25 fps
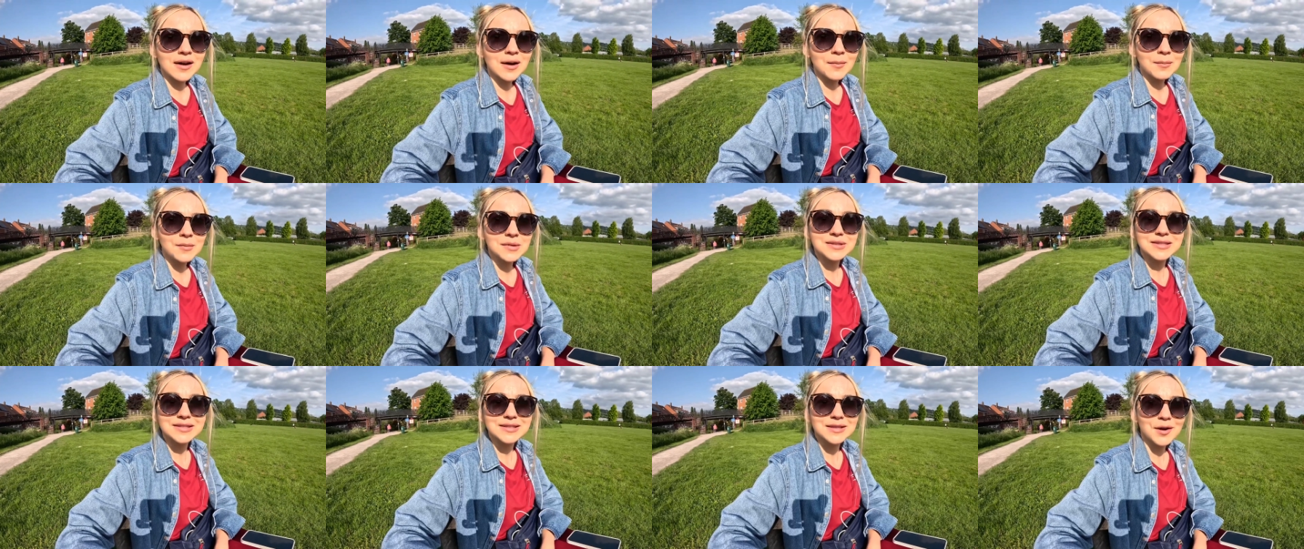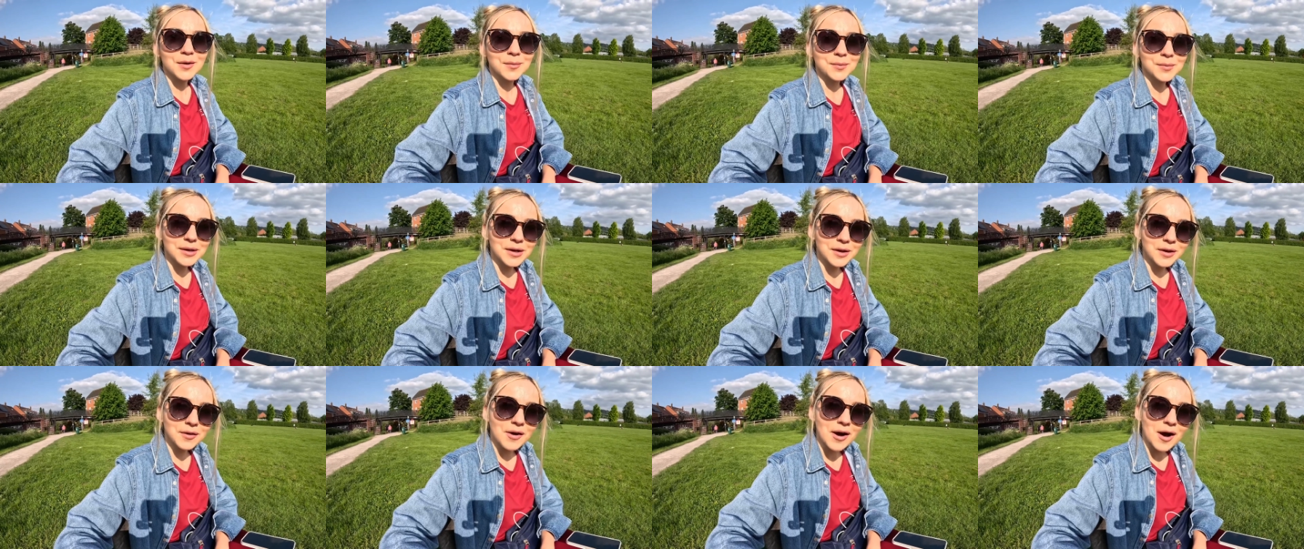comments down
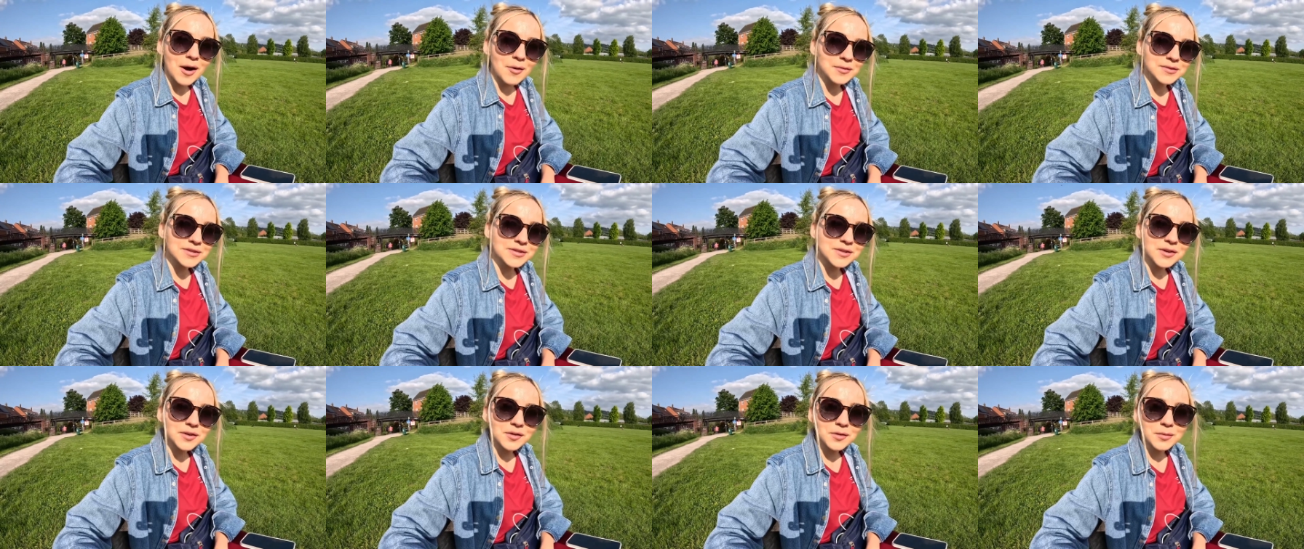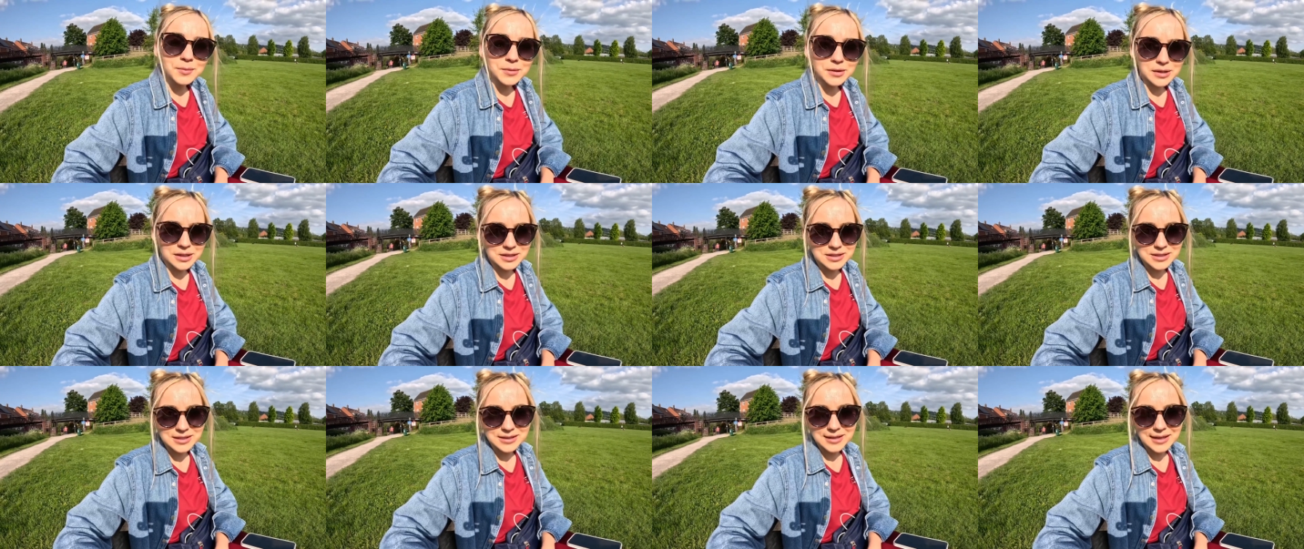below how was your
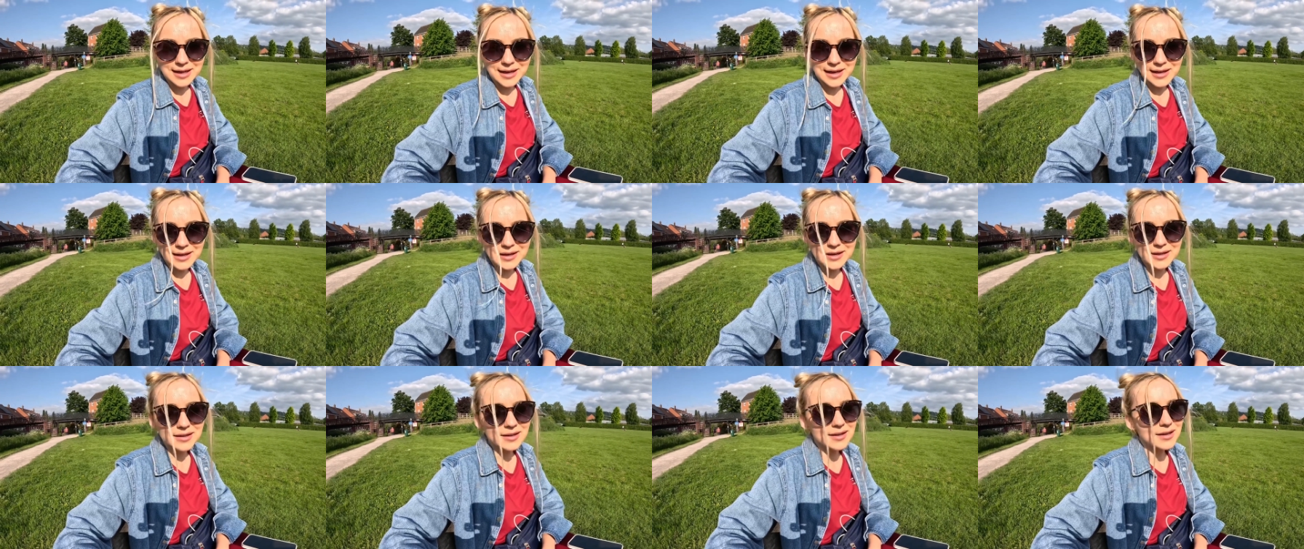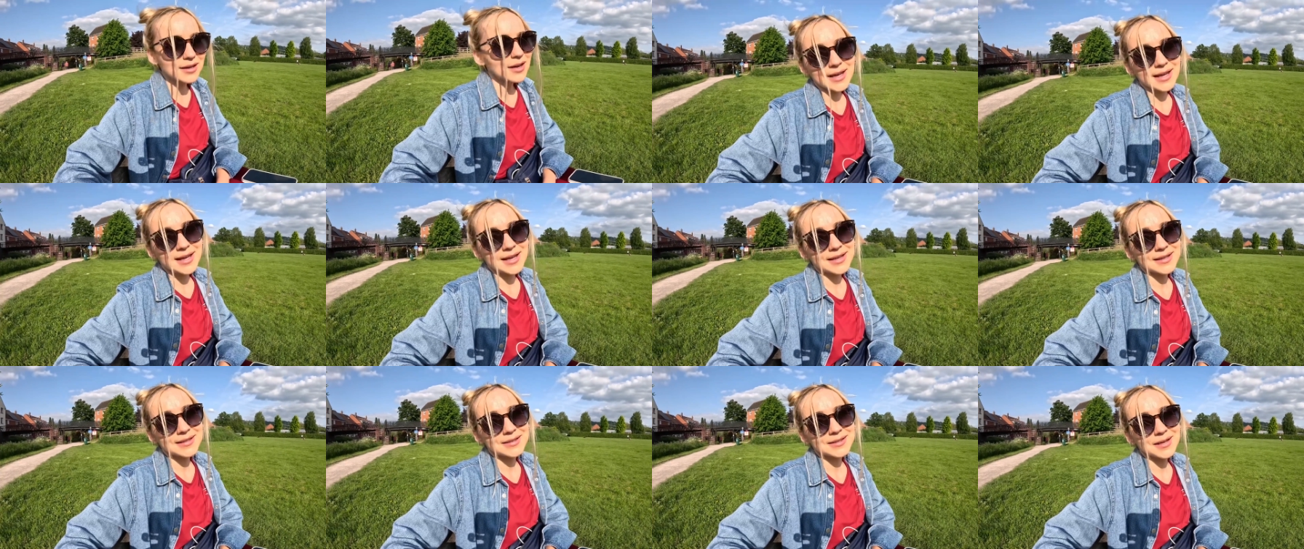community day
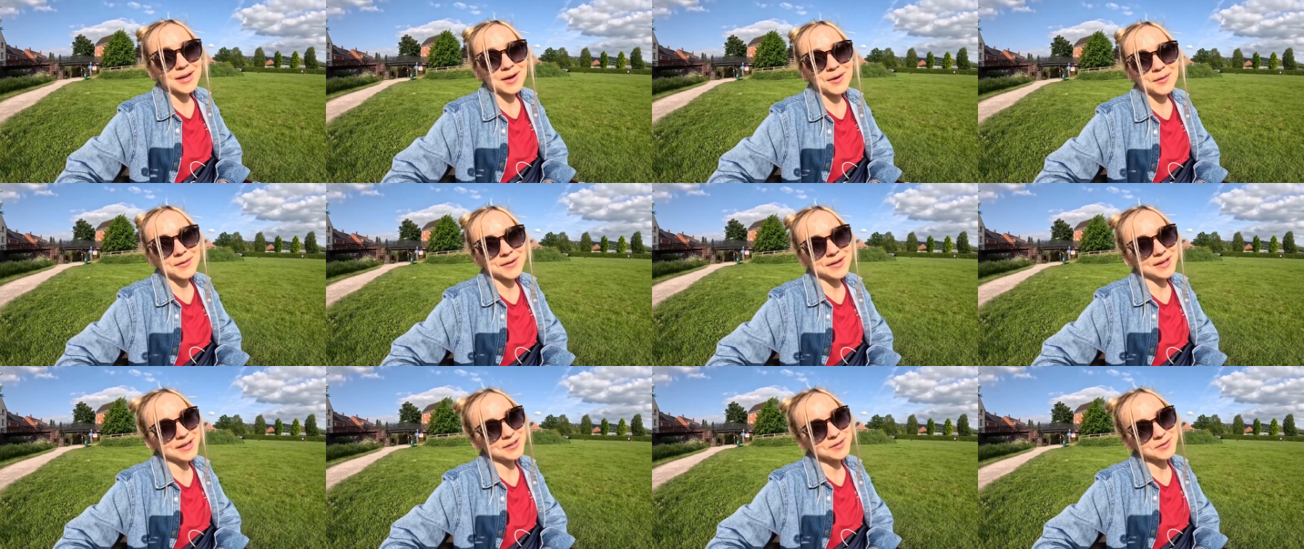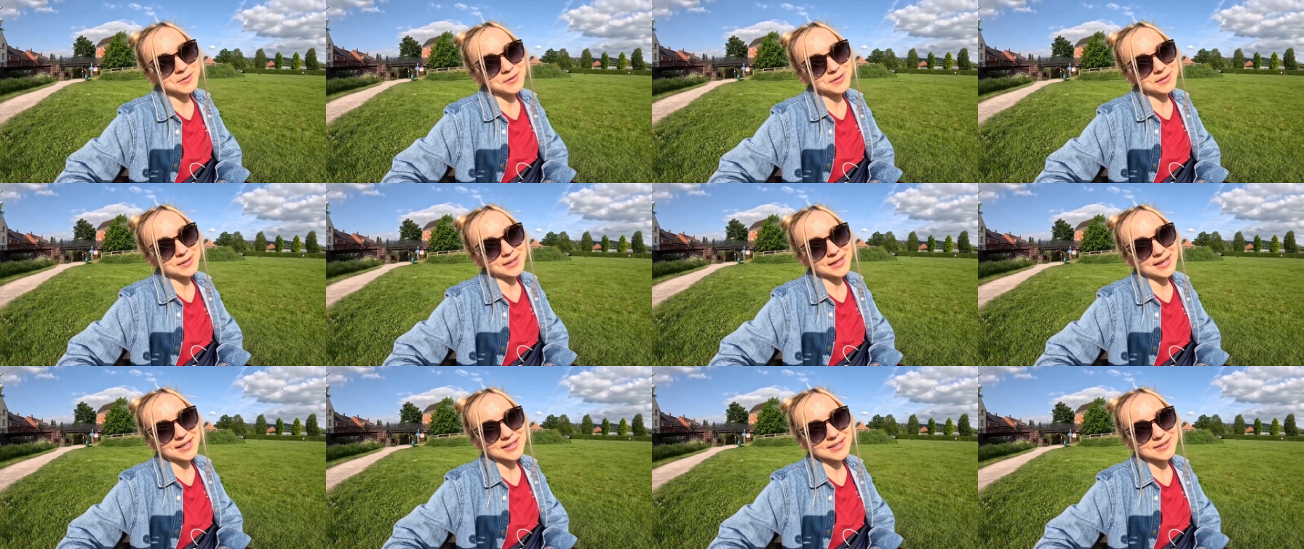and i'll catch you in
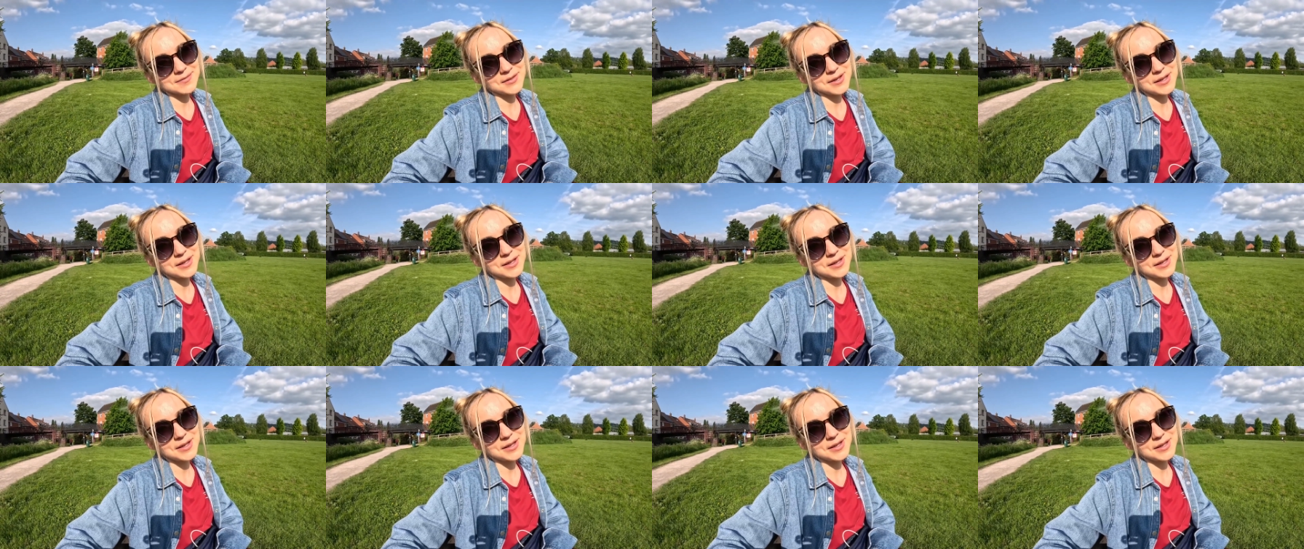the next